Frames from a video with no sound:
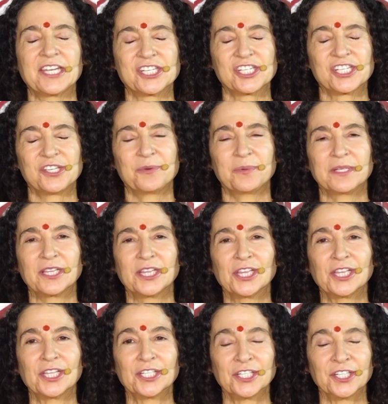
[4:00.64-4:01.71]
And she will
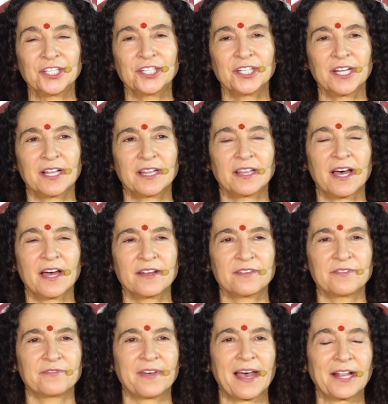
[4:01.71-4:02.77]
learn a lot
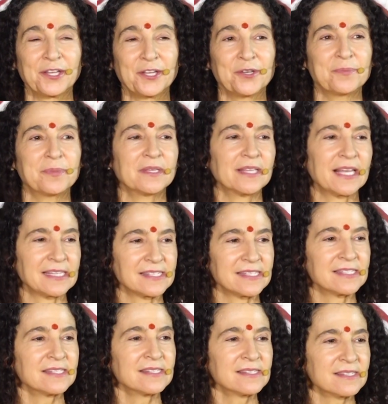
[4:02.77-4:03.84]
of valuable
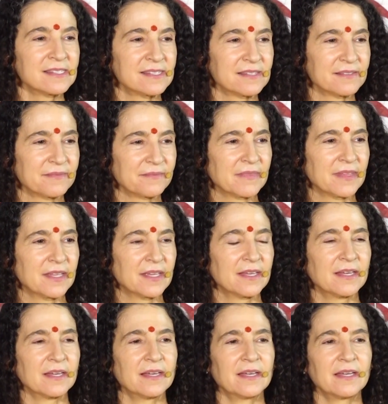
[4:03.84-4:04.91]
lessons
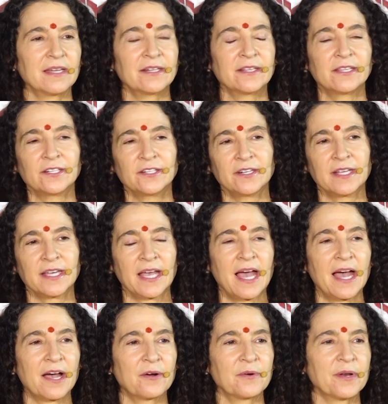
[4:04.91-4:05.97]
in learning
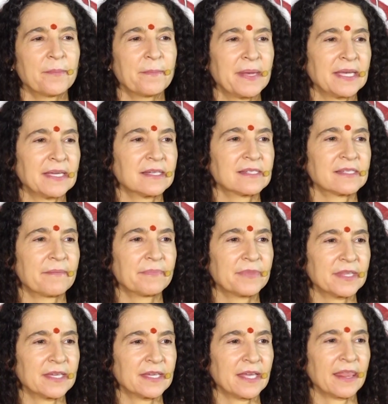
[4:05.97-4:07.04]
how to make
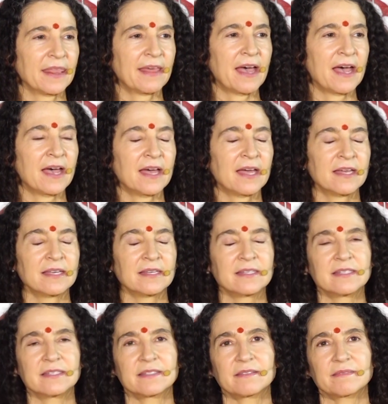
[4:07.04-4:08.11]
something
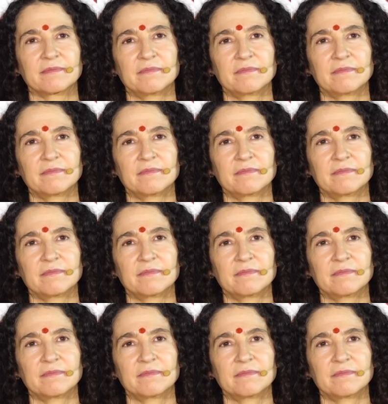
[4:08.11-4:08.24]
that